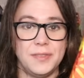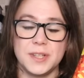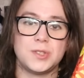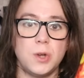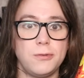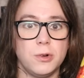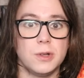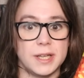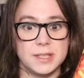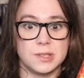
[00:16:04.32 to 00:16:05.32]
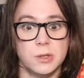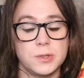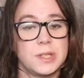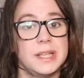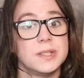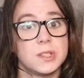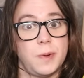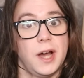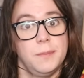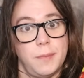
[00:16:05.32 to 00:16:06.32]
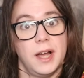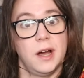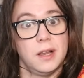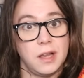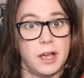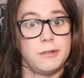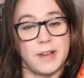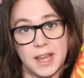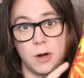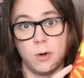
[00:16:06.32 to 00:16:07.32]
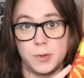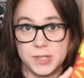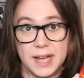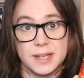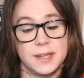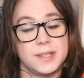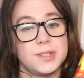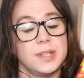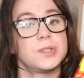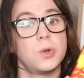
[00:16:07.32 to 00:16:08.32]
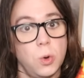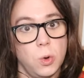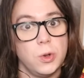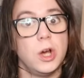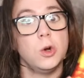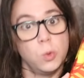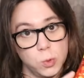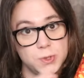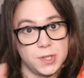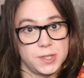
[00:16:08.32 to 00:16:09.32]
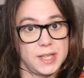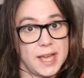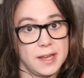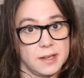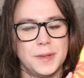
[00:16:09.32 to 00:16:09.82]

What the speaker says: And this novel is loosely inspired by her life, and our protagonist is called Wu Zetian.